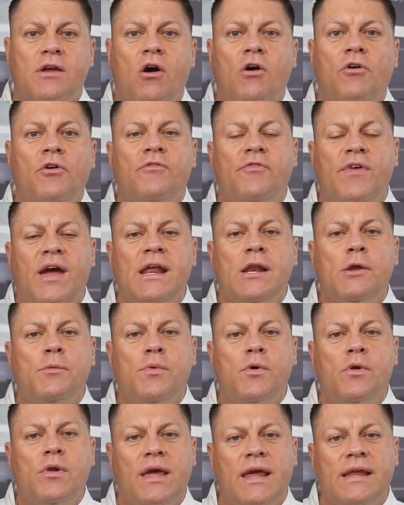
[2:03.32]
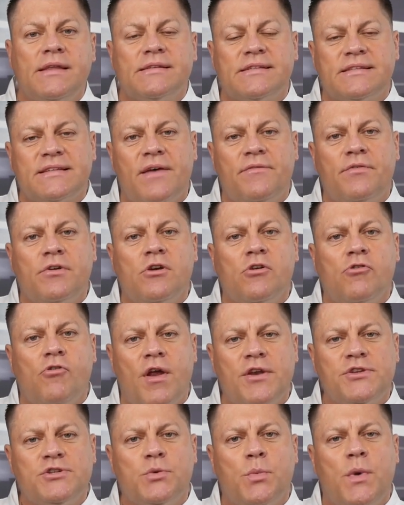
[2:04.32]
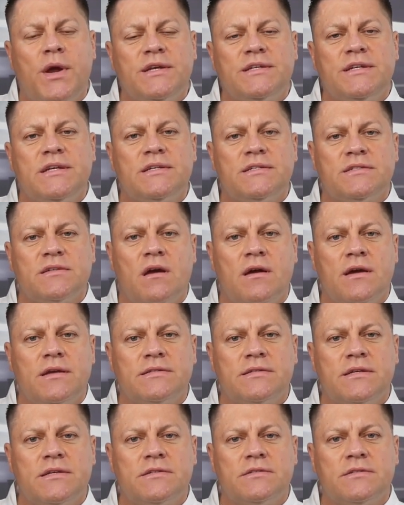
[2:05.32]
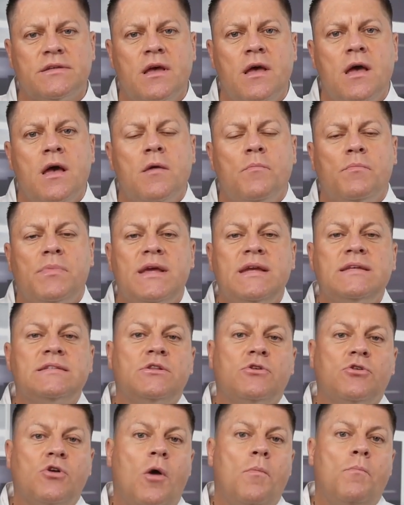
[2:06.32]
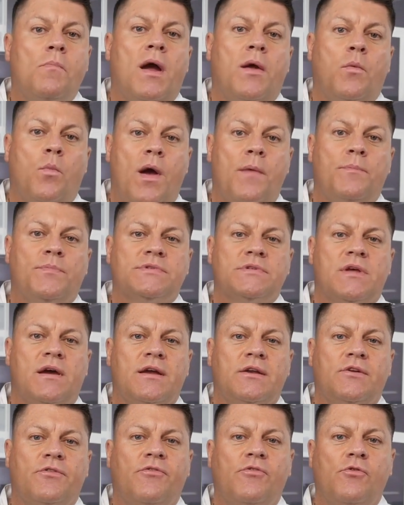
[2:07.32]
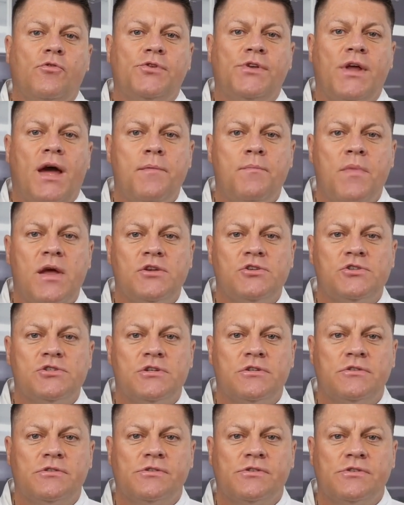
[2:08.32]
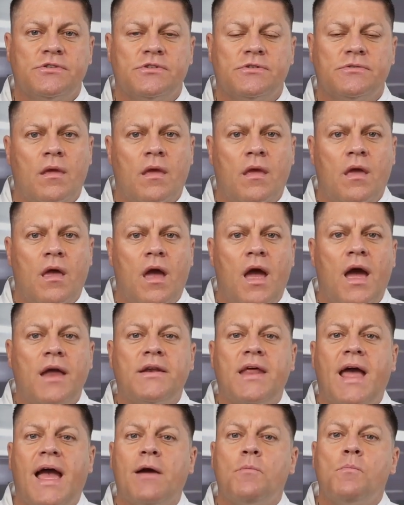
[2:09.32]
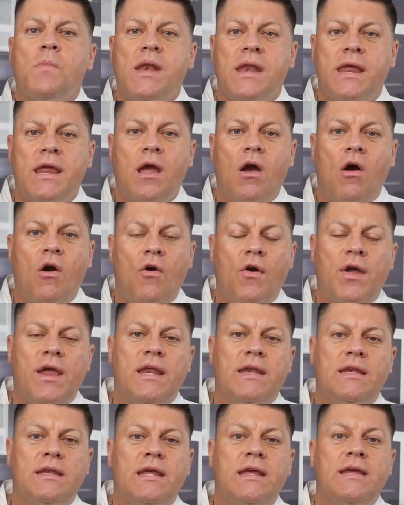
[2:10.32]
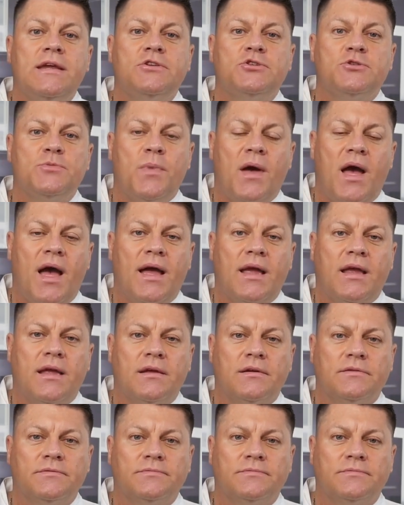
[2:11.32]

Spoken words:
are available in 7 graduating sizes. Please look on my website for dimensions and how many are in each pack.